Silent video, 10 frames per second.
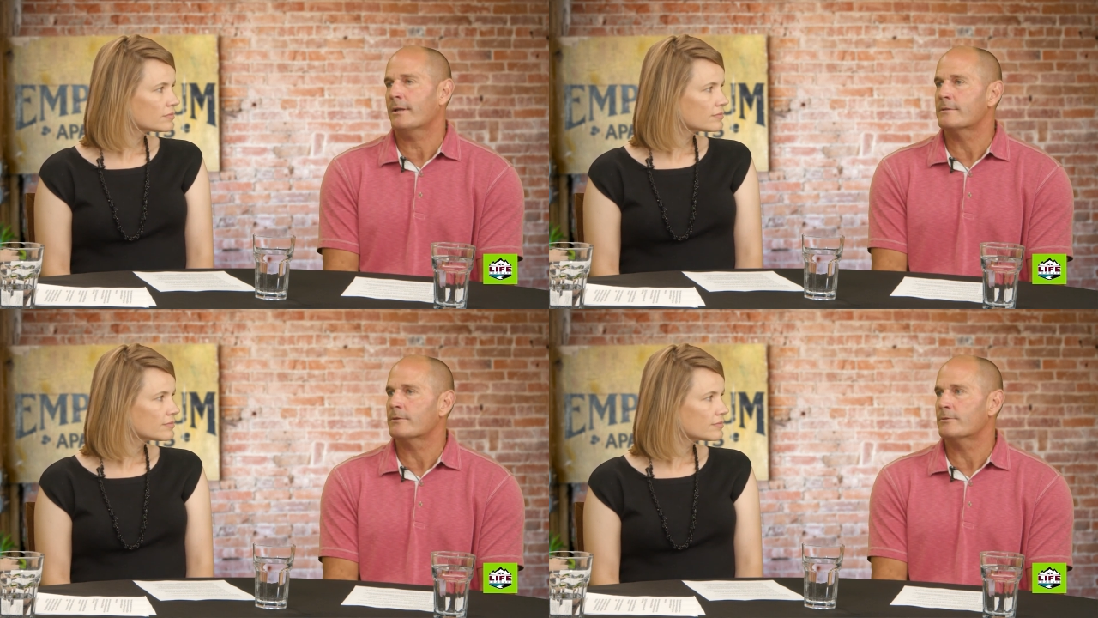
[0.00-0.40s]

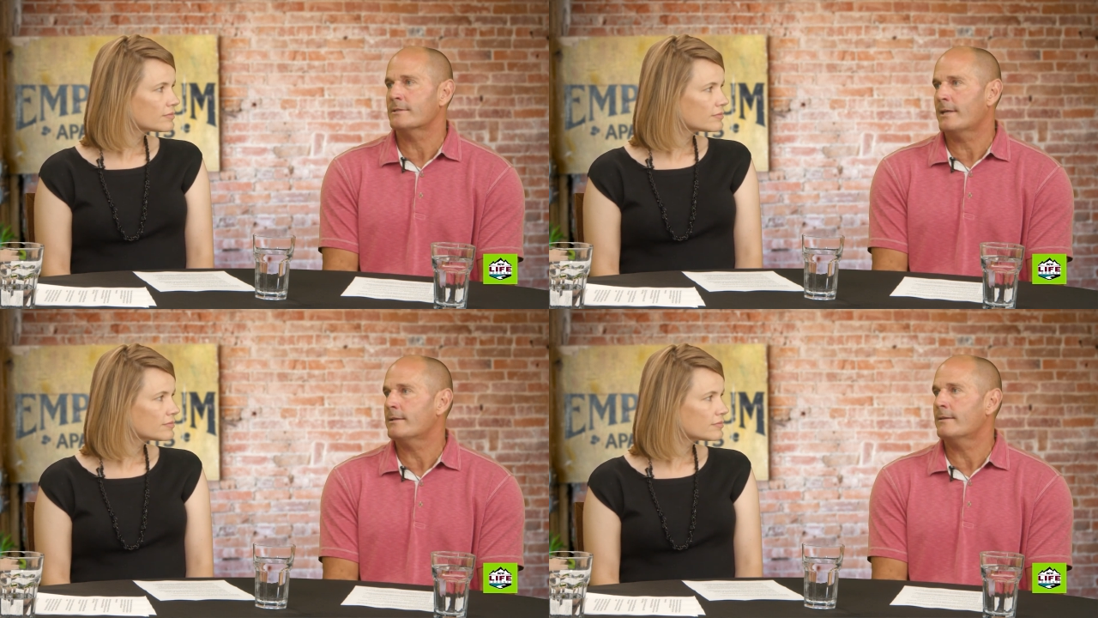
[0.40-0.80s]
Speaker 1: And so
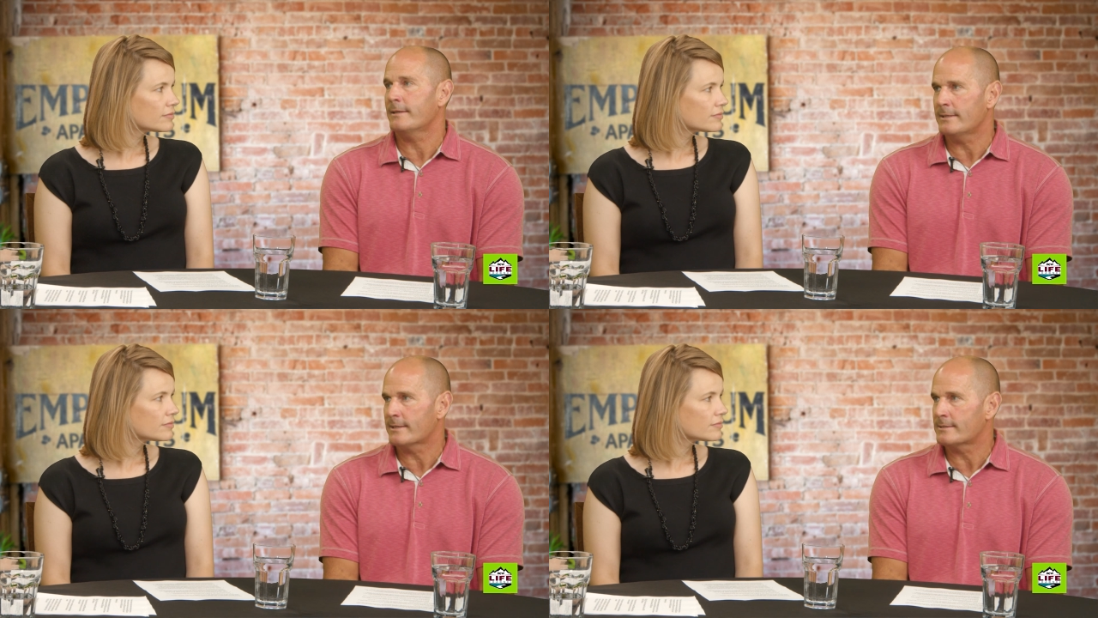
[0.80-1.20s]
just head to the
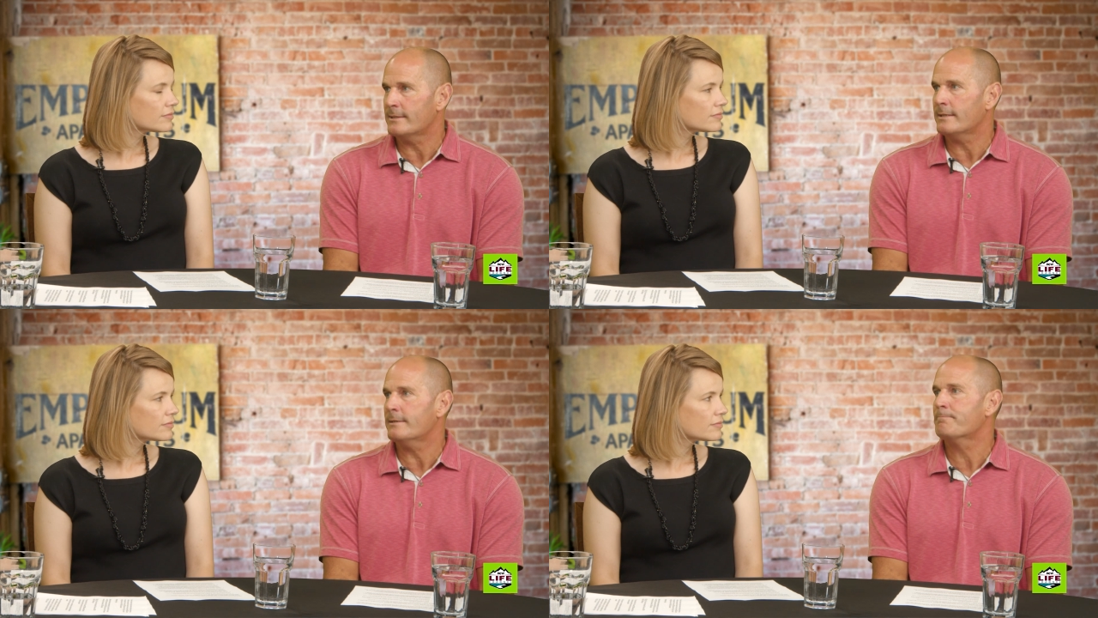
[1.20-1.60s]

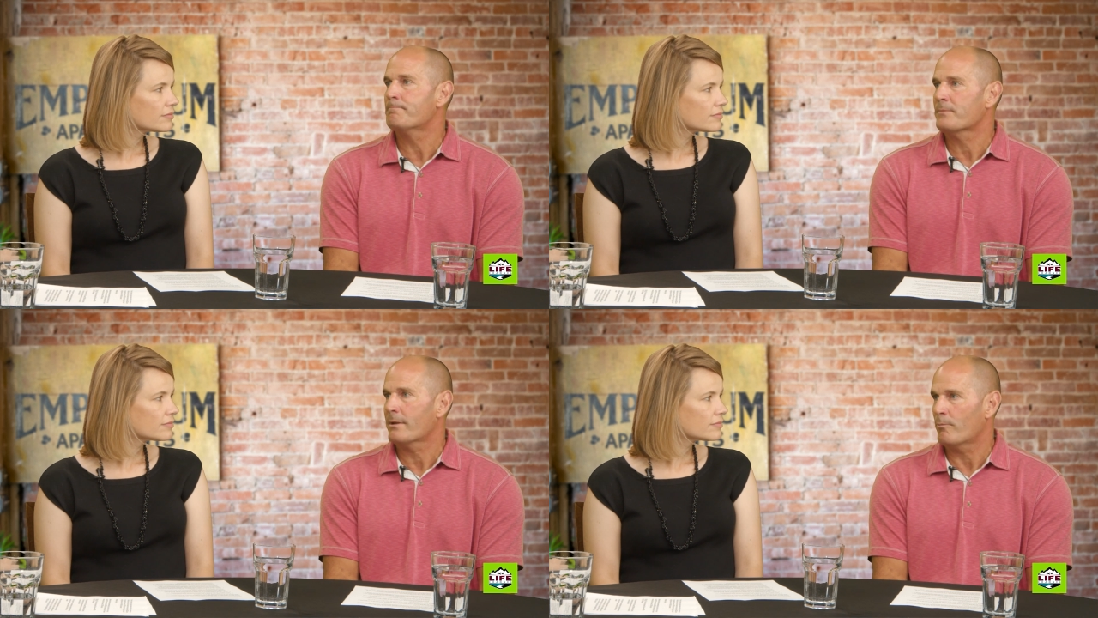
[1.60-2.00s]
ESD
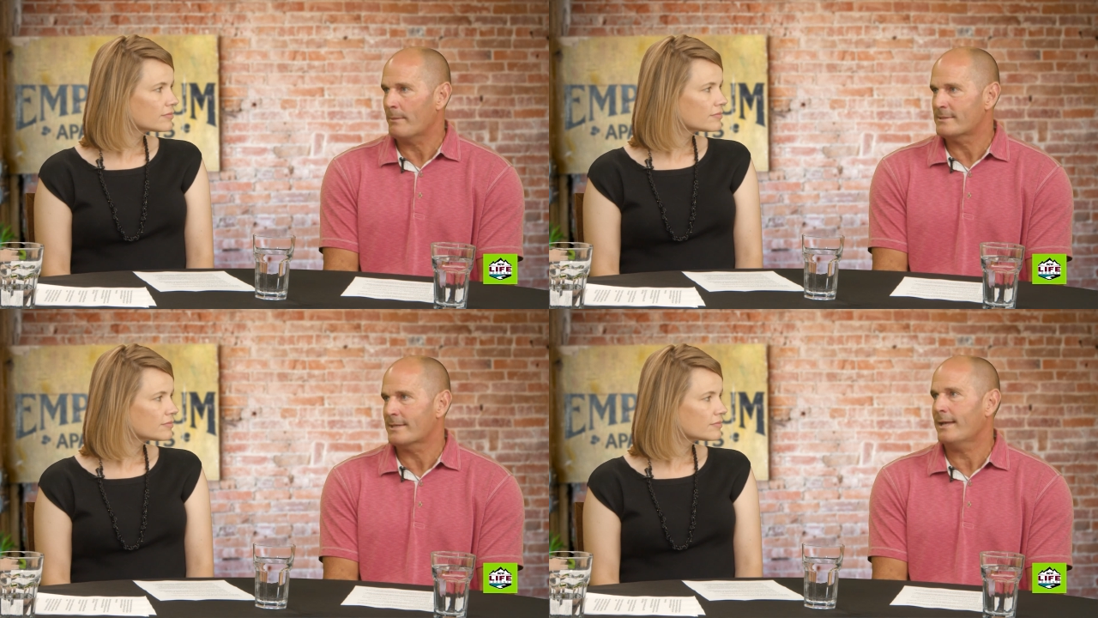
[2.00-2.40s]

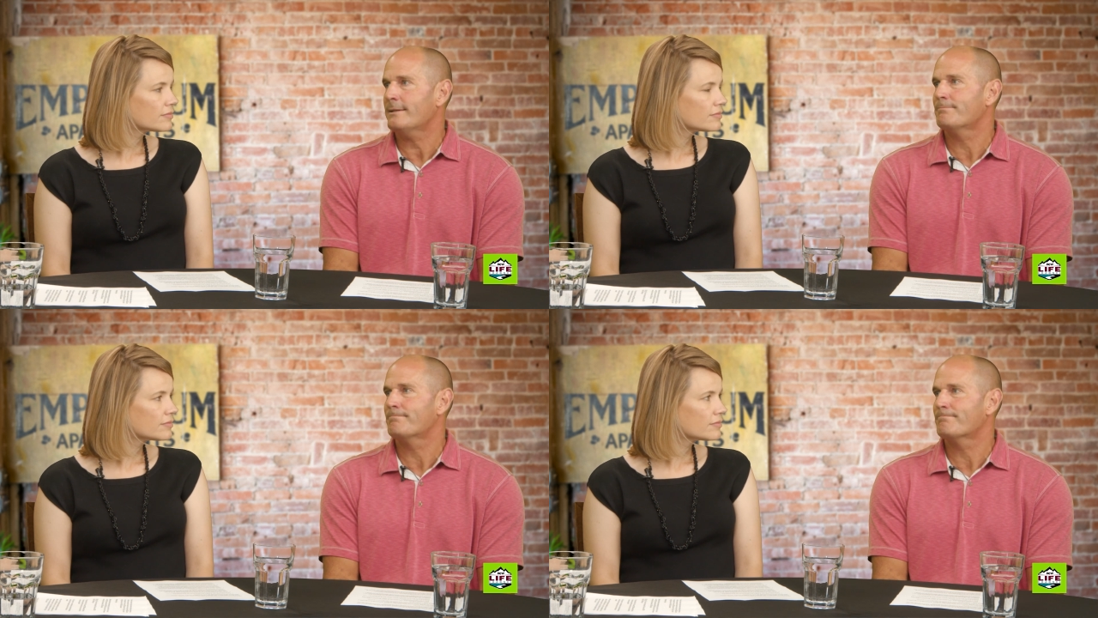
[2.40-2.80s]
website
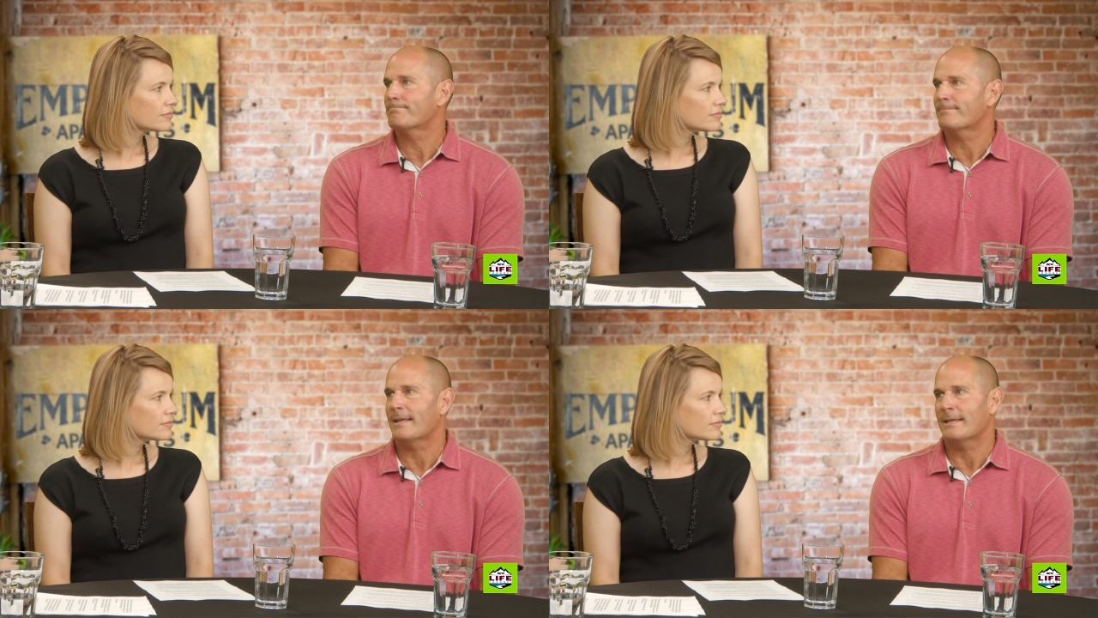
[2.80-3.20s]

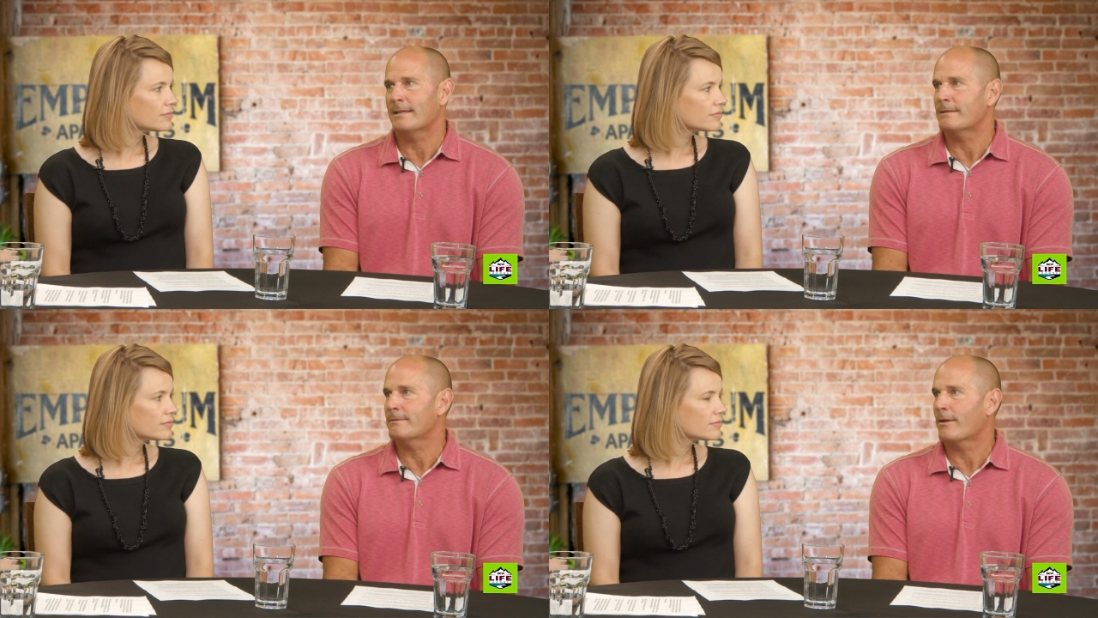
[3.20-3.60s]

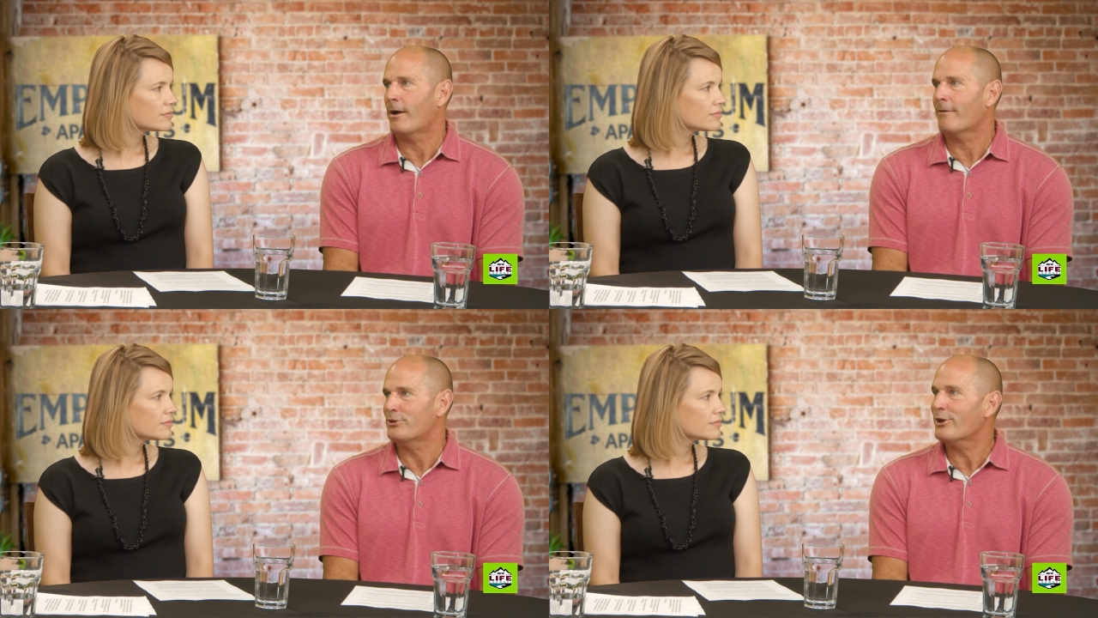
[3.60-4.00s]
and
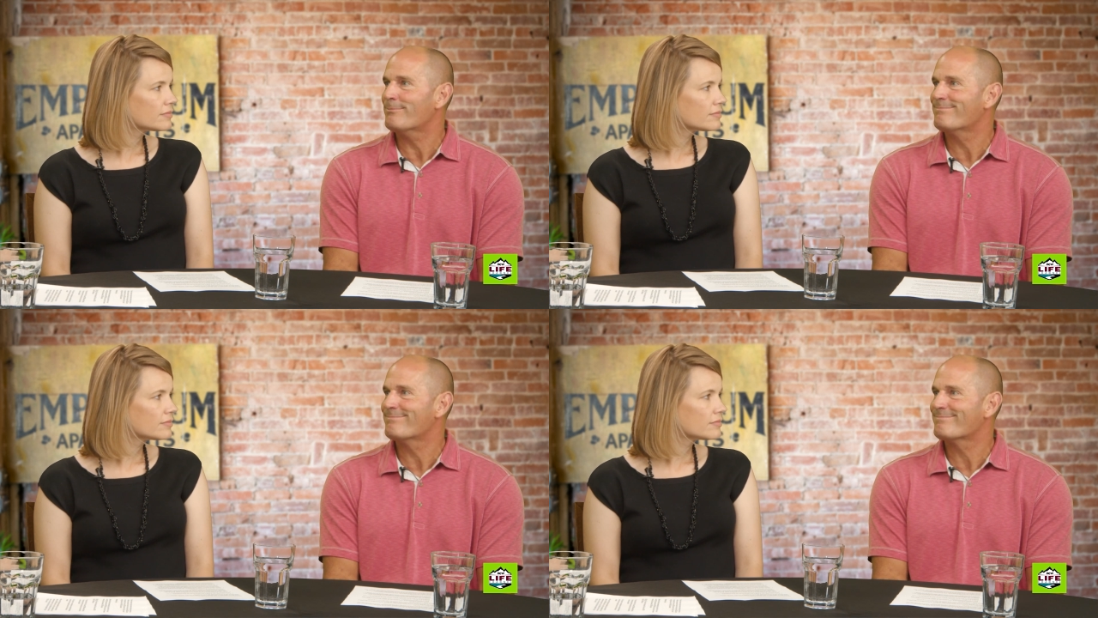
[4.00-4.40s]
off you go.
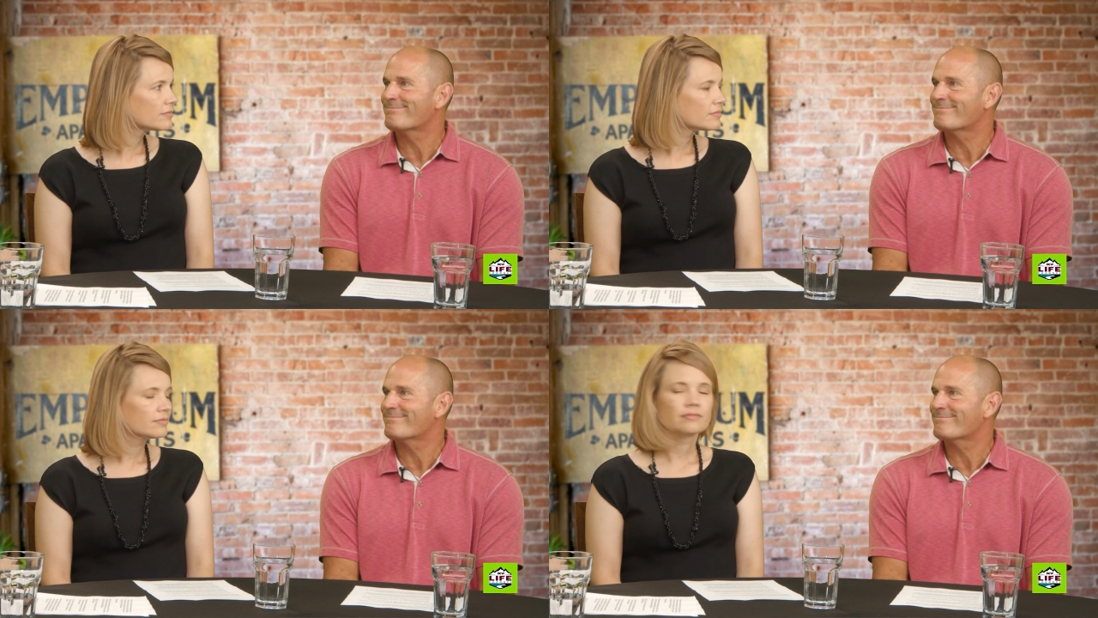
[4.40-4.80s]

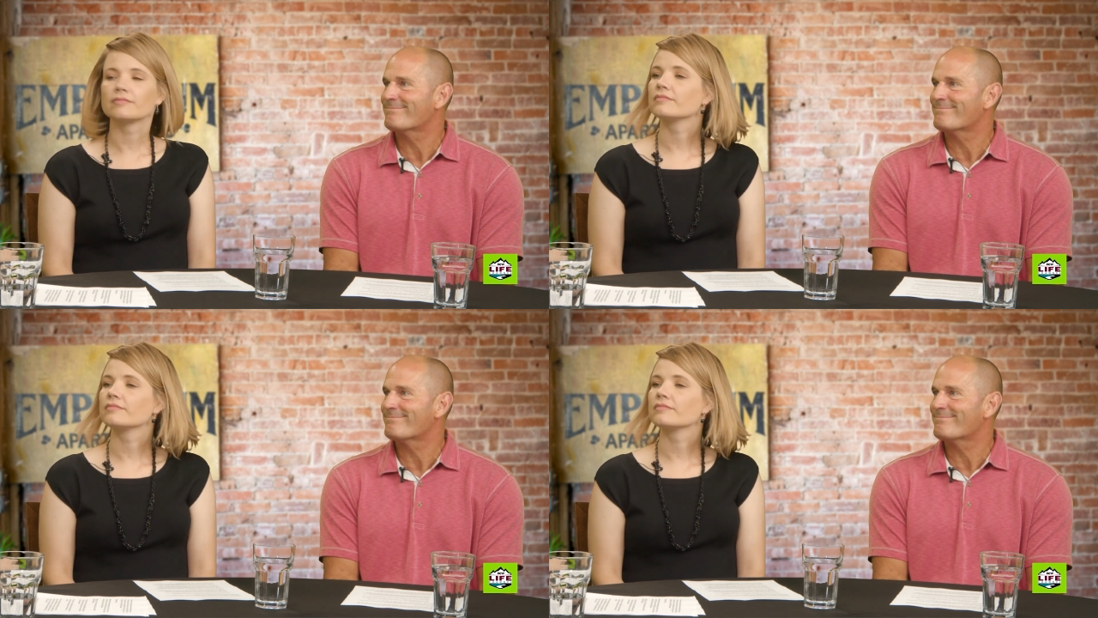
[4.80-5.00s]
Perfect.